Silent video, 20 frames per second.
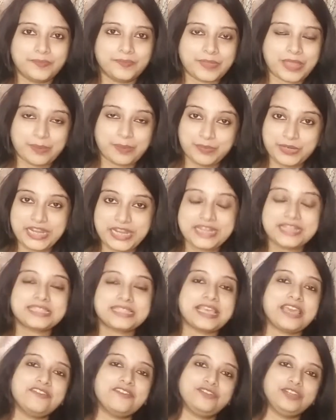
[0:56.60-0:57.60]

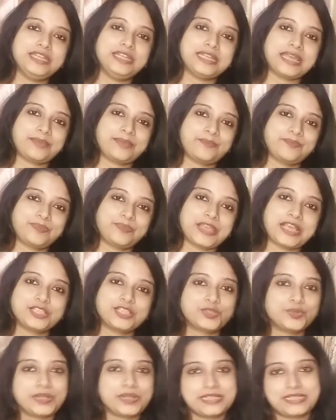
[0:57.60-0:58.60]
updates every time
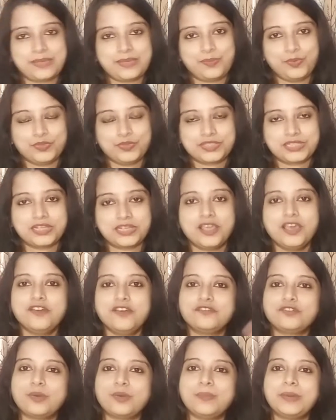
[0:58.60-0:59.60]
as soon as I post
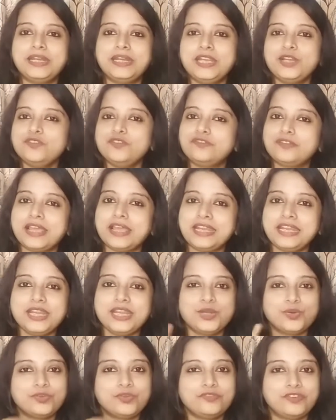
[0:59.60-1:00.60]
it. From Monday to
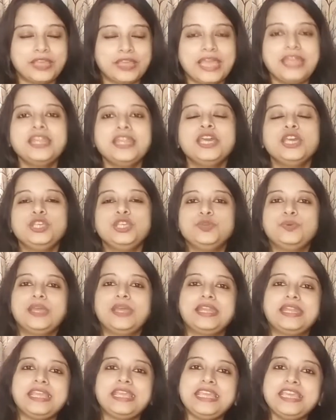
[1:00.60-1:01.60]
Friday, don't forget, you
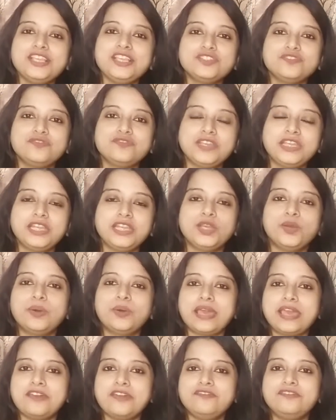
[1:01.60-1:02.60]
get each
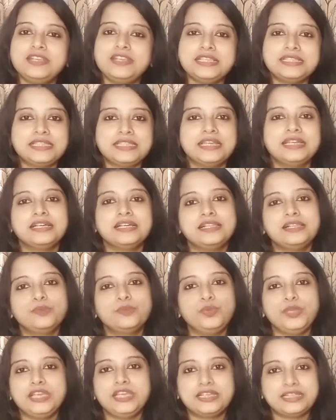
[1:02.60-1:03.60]
video every
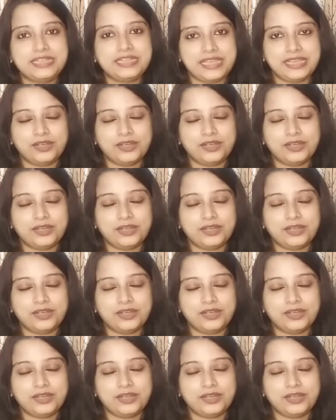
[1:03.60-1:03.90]
single weekday,